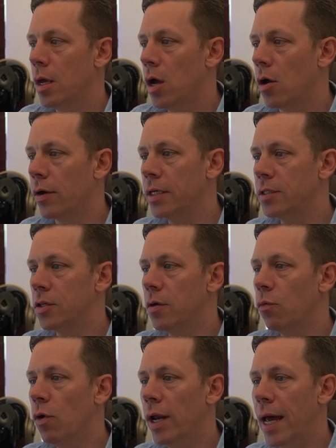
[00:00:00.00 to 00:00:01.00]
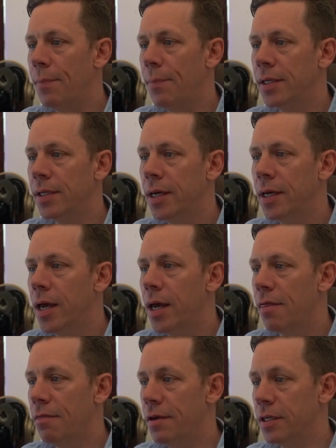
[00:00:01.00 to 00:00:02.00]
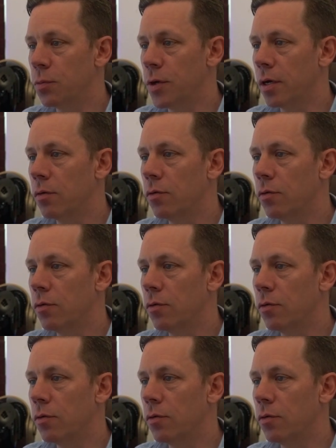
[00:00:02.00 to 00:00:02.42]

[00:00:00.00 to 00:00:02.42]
Okay, so then what happened this week?